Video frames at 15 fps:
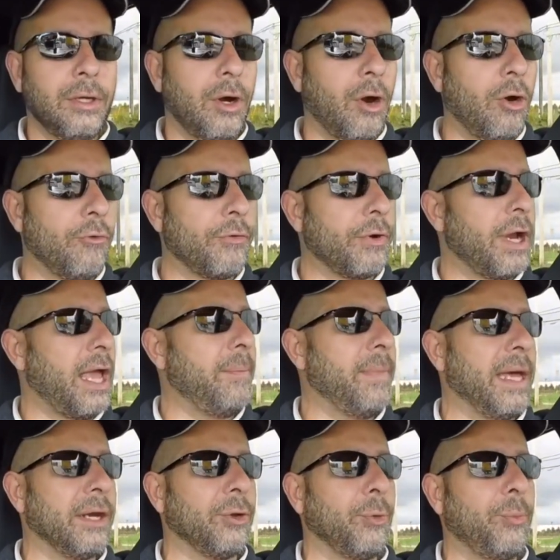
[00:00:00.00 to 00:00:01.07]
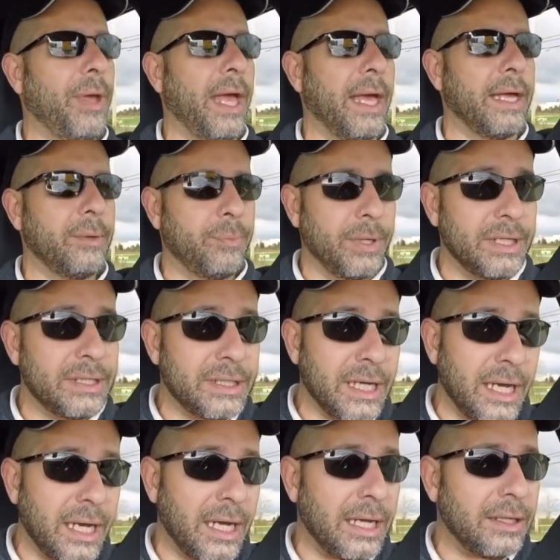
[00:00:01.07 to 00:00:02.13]
over a metal bed, but
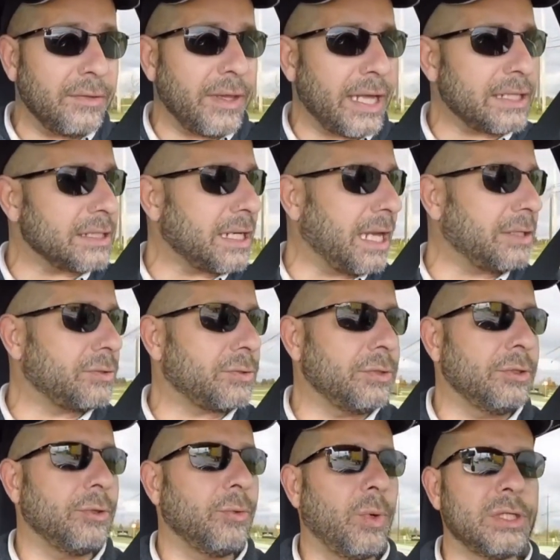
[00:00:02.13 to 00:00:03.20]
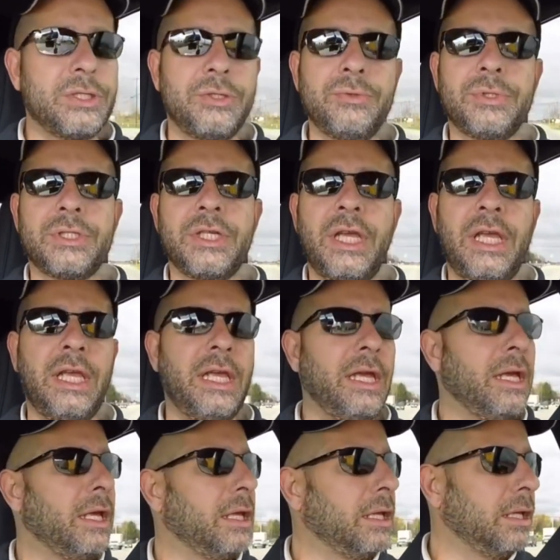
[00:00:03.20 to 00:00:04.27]
that's not true. What you see
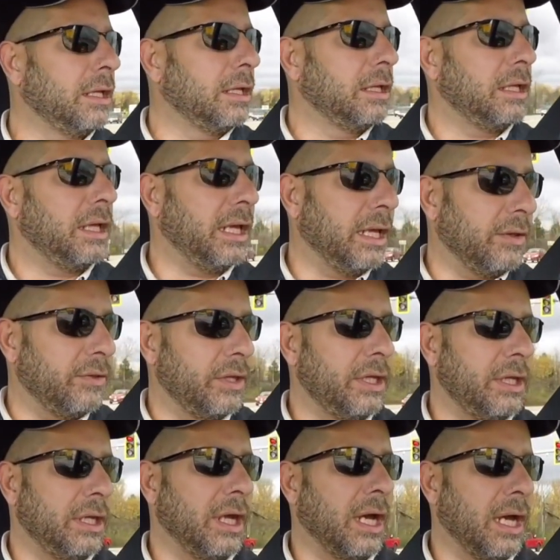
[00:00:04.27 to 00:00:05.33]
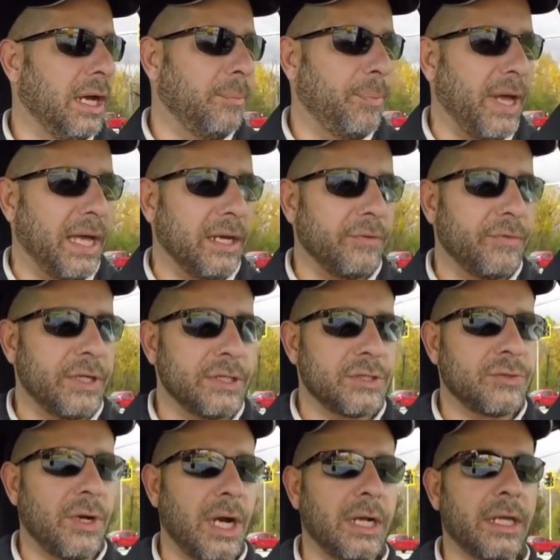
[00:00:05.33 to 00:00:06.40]
in the bed of this truck